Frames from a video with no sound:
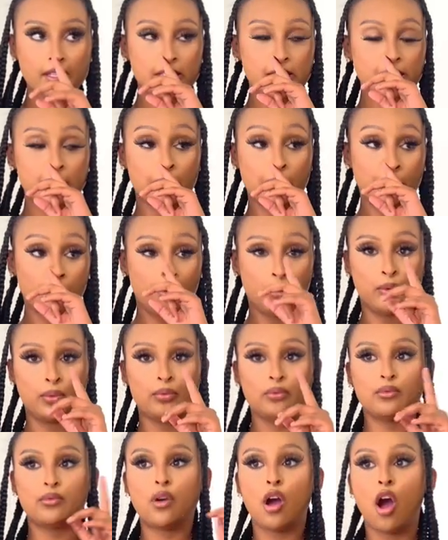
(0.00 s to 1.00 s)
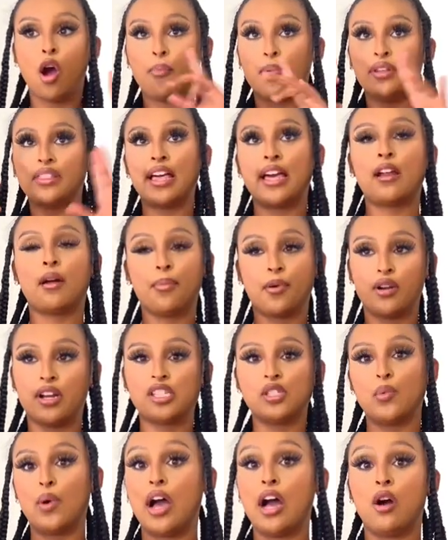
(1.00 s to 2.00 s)
so I'll put that up here
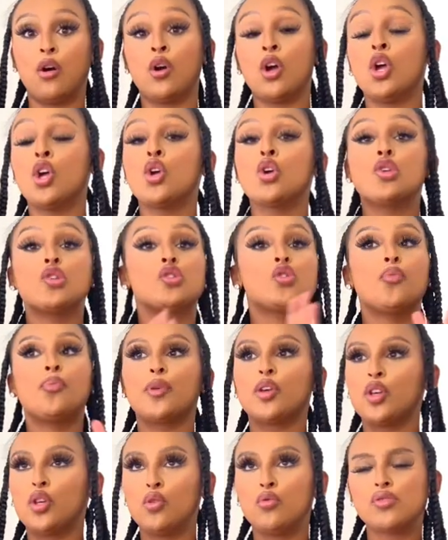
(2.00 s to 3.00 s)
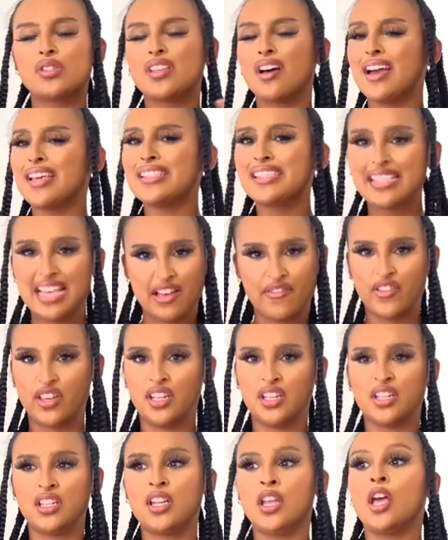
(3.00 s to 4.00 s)
as well. Super cute, size
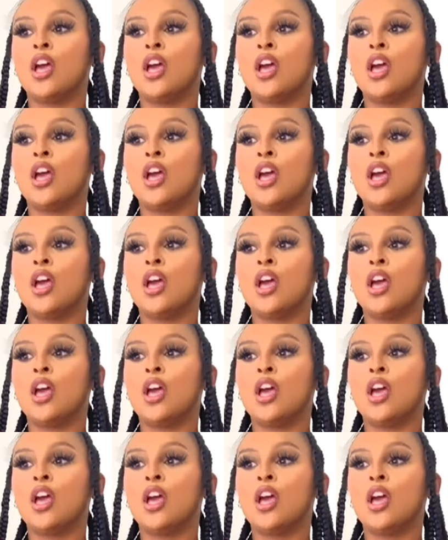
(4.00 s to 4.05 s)
seven.